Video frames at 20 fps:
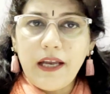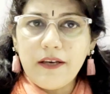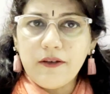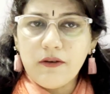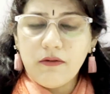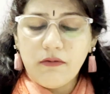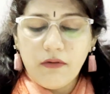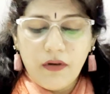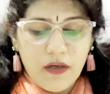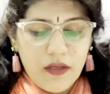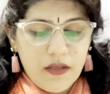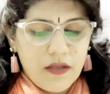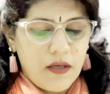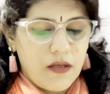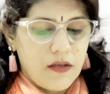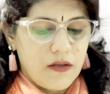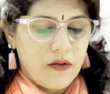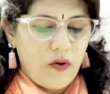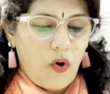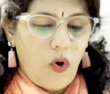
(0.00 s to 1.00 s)

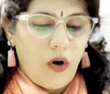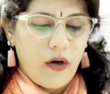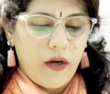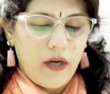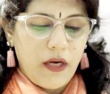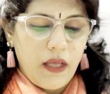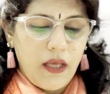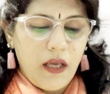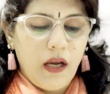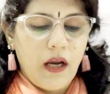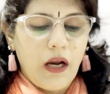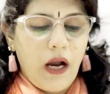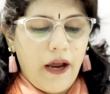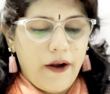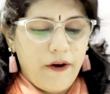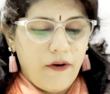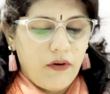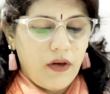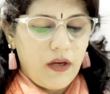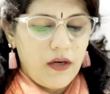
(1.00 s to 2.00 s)
Cytokinesis or D.
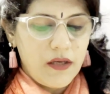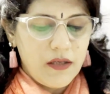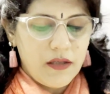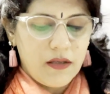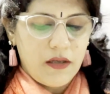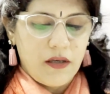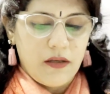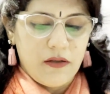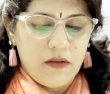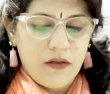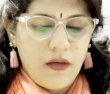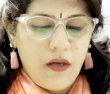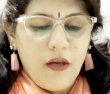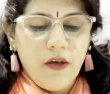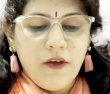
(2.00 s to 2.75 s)
Karyokinesis.